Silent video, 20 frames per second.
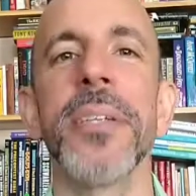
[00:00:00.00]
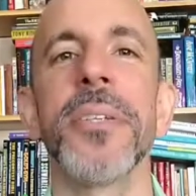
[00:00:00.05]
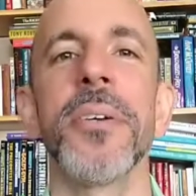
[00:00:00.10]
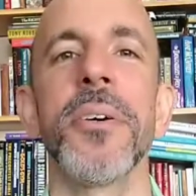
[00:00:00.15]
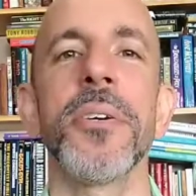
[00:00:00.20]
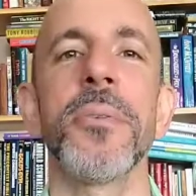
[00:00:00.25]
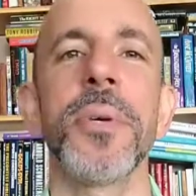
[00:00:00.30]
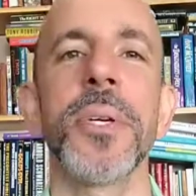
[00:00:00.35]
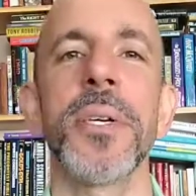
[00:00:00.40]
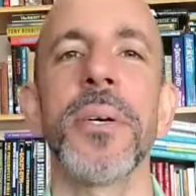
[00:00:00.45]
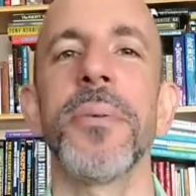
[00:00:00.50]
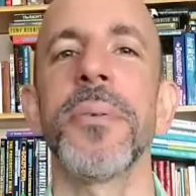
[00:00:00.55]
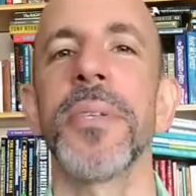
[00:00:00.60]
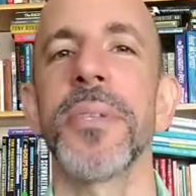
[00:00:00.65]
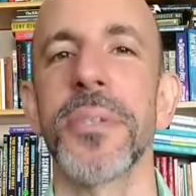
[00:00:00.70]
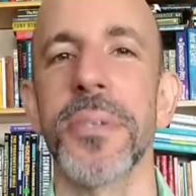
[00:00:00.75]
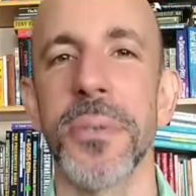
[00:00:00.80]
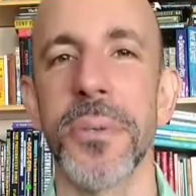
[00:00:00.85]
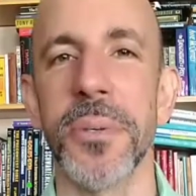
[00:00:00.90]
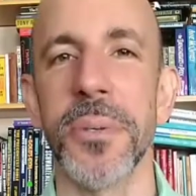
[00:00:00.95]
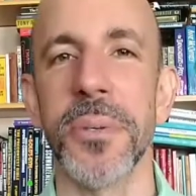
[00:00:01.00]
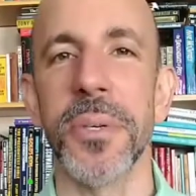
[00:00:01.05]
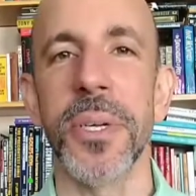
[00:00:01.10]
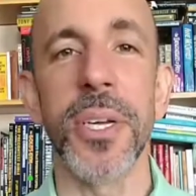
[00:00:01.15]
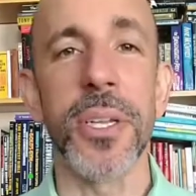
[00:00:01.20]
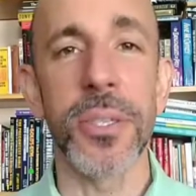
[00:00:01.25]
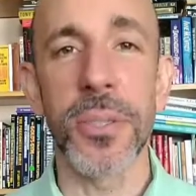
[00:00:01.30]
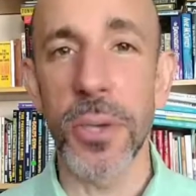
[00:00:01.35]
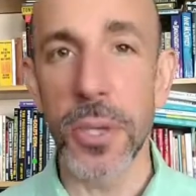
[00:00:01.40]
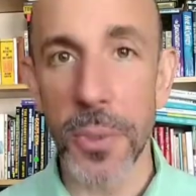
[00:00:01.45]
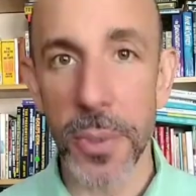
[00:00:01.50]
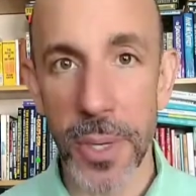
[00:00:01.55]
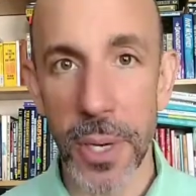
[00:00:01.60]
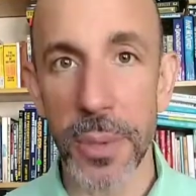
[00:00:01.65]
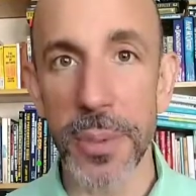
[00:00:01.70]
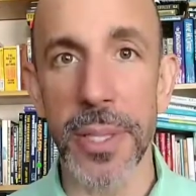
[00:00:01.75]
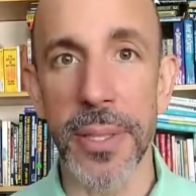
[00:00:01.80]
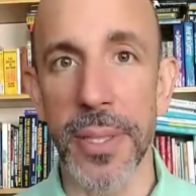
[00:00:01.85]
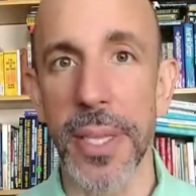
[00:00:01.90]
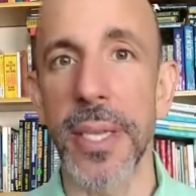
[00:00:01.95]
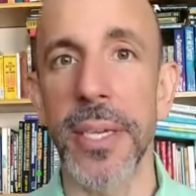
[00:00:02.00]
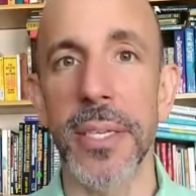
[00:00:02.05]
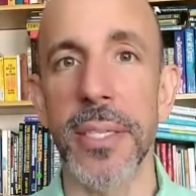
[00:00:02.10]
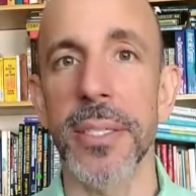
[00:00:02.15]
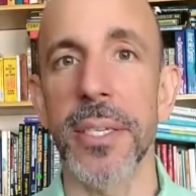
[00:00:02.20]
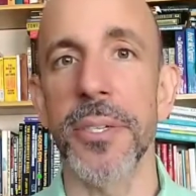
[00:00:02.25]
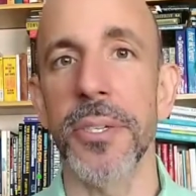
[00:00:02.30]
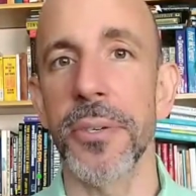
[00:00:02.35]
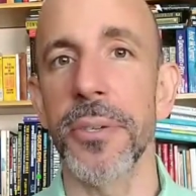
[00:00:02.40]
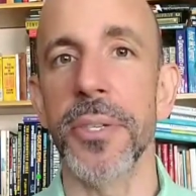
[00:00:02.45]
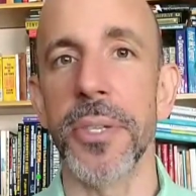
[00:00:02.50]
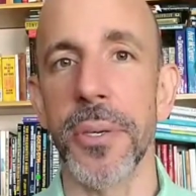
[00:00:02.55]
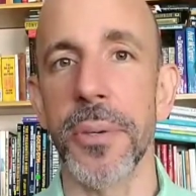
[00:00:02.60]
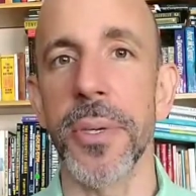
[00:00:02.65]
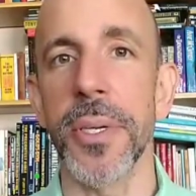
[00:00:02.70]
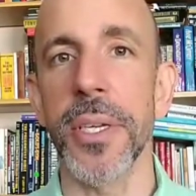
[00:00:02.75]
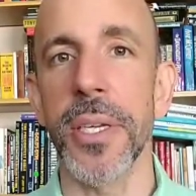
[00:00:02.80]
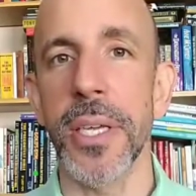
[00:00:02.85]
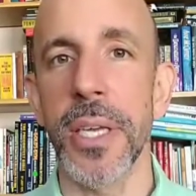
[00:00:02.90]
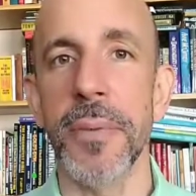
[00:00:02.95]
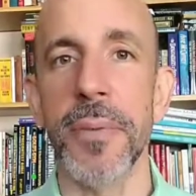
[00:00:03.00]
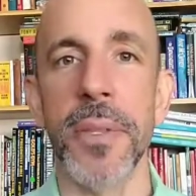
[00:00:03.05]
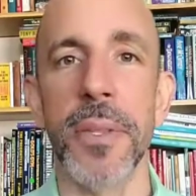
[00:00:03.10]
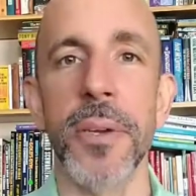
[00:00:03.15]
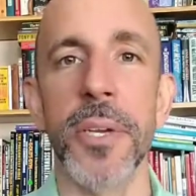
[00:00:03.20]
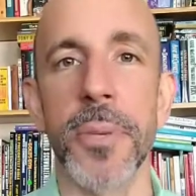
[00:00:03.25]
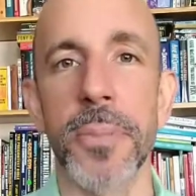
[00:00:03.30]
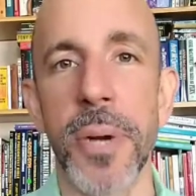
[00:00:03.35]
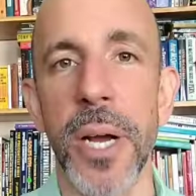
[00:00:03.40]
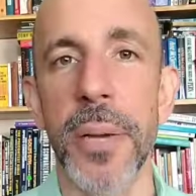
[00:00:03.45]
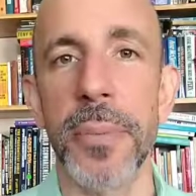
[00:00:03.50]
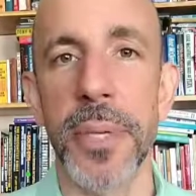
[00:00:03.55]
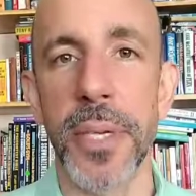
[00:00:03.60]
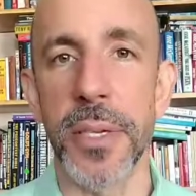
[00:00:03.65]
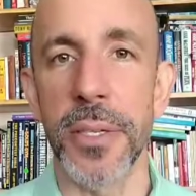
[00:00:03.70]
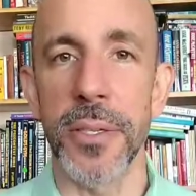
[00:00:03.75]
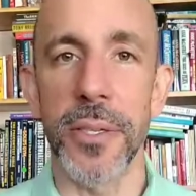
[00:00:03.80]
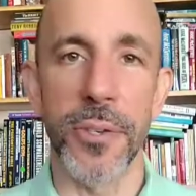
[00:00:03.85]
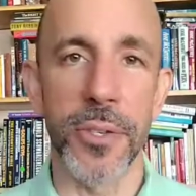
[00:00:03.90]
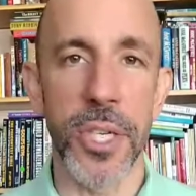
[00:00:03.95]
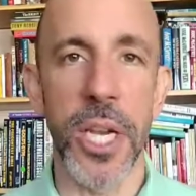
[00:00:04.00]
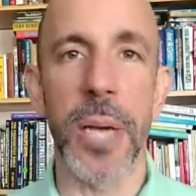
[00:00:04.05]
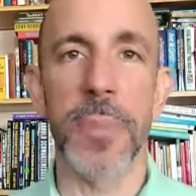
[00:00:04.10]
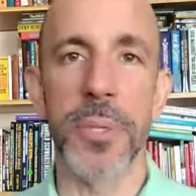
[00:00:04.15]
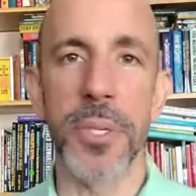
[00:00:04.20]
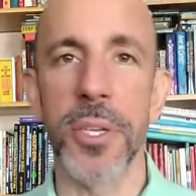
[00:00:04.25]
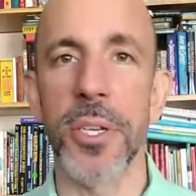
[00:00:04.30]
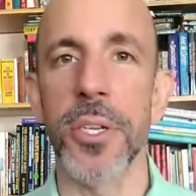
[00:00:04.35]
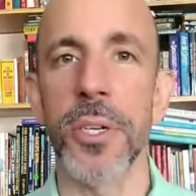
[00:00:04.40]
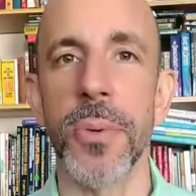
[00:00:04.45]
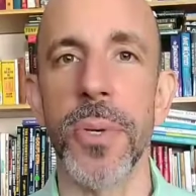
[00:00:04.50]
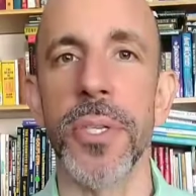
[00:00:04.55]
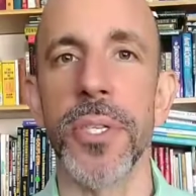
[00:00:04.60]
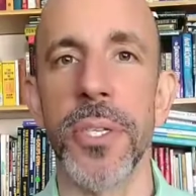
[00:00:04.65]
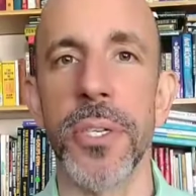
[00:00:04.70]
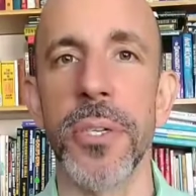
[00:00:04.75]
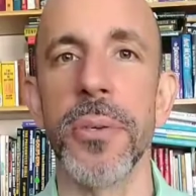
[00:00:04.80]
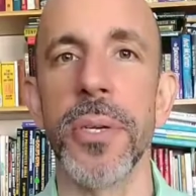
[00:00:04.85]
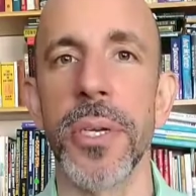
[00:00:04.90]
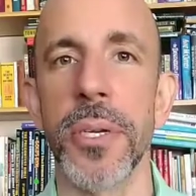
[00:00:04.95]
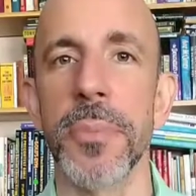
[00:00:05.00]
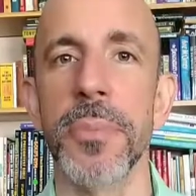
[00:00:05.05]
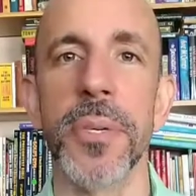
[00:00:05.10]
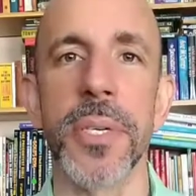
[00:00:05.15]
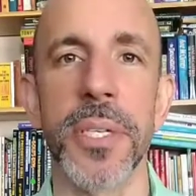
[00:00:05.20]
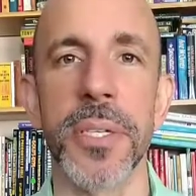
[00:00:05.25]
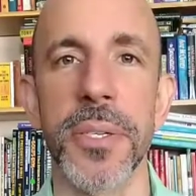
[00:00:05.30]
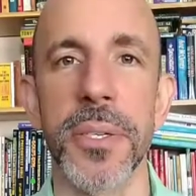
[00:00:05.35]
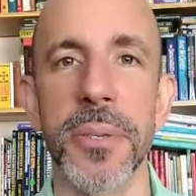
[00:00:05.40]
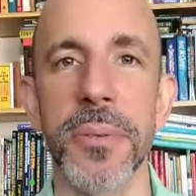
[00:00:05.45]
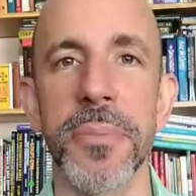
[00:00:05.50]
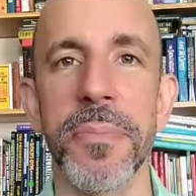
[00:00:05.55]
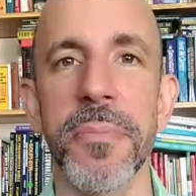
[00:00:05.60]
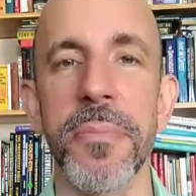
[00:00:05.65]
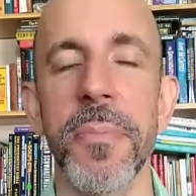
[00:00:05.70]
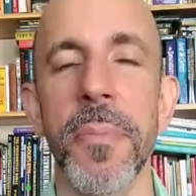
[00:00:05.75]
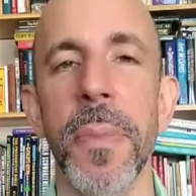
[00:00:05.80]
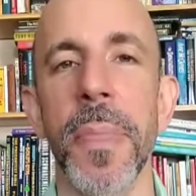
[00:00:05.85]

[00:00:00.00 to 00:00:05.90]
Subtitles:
Don't quit going to school. Don't quit all the things that you're doing, even though your job's going to quit you here pretty soon.